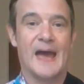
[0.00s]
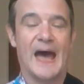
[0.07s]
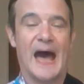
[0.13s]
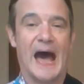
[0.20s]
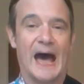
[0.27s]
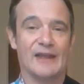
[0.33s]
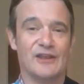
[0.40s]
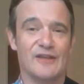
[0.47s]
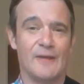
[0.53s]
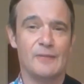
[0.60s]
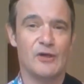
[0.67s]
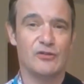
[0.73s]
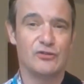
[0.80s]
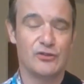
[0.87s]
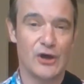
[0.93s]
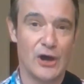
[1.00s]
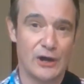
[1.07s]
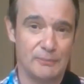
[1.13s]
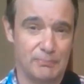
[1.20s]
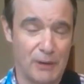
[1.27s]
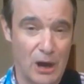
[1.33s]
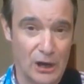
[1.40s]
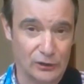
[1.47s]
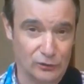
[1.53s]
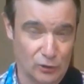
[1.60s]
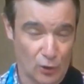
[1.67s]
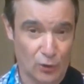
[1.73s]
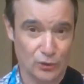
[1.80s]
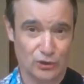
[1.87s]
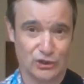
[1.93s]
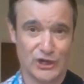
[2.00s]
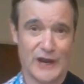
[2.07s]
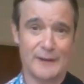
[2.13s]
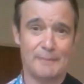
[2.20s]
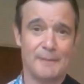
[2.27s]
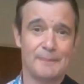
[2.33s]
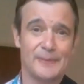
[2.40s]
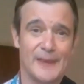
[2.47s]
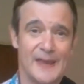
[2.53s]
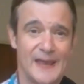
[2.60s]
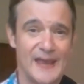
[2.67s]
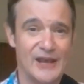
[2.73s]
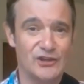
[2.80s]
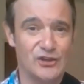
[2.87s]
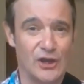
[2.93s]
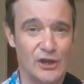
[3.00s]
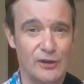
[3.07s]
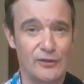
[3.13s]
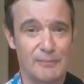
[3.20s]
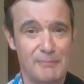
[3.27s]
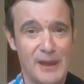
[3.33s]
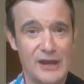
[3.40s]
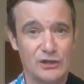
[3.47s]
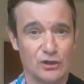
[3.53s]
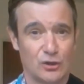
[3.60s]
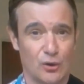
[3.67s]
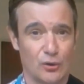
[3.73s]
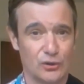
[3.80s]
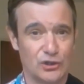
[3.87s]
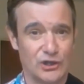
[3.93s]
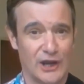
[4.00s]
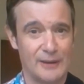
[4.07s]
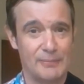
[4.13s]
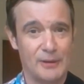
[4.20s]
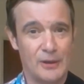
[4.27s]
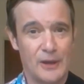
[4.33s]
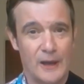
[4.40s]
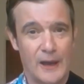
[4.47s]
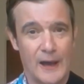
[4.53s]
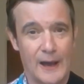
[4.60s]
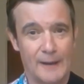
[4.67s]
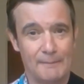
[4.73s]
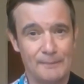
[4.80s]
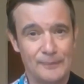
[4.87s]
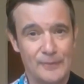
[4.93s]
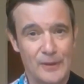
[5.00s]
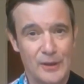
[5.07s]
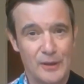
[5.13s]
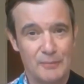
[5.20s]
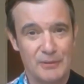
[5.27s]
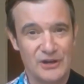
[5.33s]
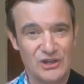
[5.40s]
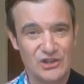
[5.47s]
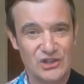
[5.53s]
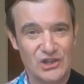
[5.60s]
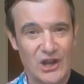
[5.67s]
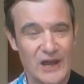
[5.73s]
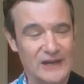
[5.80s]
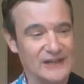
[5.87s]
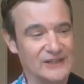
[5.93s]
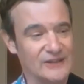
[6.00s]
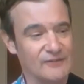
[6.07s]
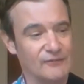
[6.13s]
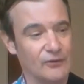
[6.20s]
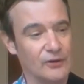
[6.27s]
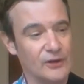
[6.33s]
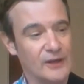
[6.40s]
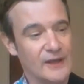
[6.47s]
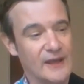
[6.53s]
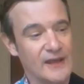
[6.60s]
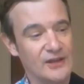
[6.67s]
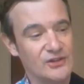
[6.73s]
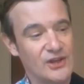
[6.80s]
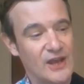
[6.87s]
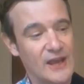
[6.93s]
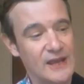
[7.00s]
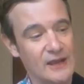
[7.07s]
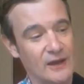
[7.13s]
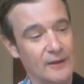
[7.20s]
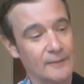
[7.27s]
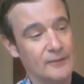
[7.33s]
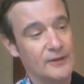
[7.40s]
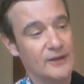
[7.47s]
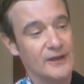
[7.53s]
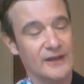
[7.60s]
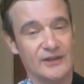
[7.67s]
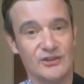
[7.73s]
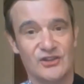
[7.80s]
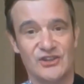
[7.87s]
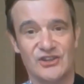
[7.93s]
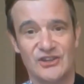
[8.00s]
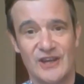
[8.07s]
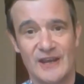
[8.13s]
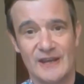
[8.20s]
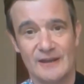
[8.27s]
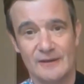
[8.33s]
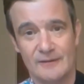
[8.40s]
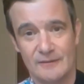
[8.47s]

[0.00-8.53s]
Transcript: And then the 3rd bar chord shape is another major chord shape, but it's slightly different. It's here, it's C.